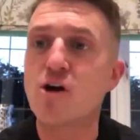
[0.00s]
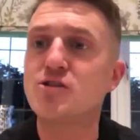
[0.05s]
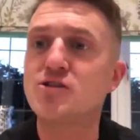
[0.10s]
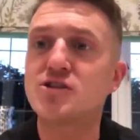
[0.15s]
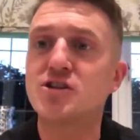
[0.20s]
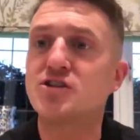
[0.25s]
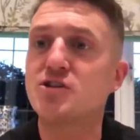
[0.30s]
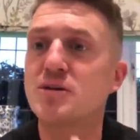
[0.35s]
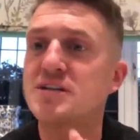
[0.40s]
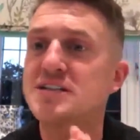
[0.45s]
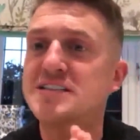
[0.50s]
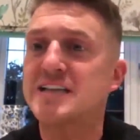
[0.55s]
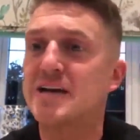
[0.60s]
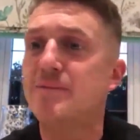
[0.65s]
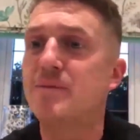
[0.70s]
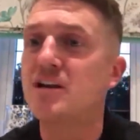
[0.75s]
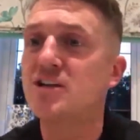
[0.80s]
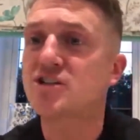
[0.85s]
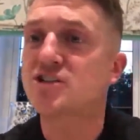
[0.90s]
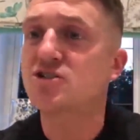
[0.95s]
refused to do
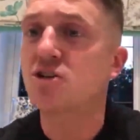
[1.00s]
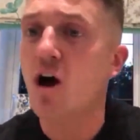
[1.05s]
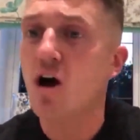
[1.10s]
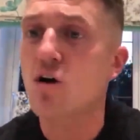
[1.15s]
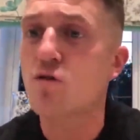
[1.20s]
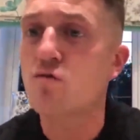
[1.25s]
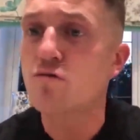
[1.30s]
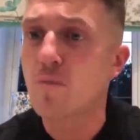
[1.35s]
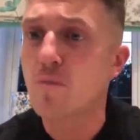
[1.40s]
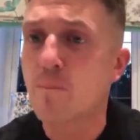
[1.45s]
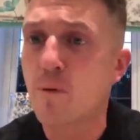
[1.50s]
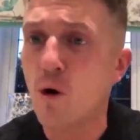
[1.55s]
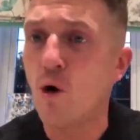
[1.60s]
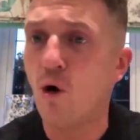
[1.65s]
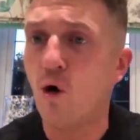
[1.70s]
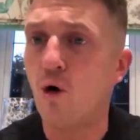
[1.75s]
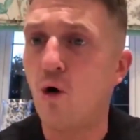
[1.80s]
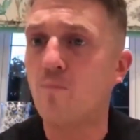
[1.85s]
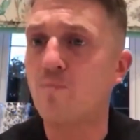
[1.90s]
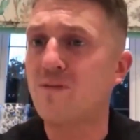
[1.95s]
a similar style
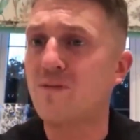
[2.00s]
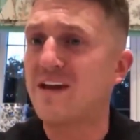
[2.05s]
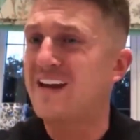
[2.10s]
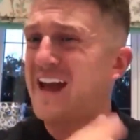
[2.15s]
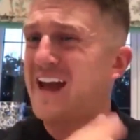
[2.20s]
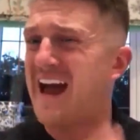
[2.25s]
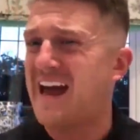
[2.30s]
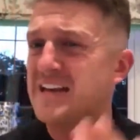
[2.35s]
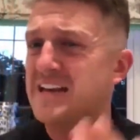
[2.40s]
report